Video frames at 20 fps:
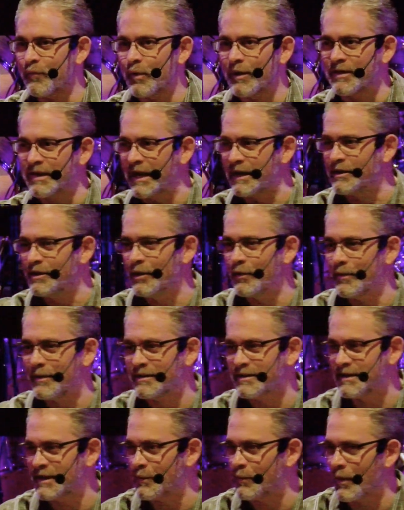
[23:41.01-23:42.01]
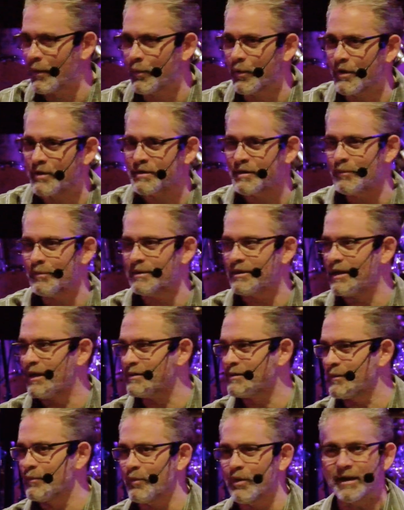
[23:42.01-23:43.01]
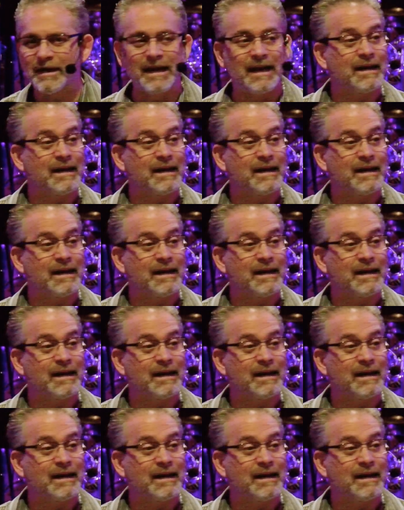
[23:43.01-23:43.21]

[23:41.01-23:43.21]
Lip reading: what they do and see what works and what doesn't work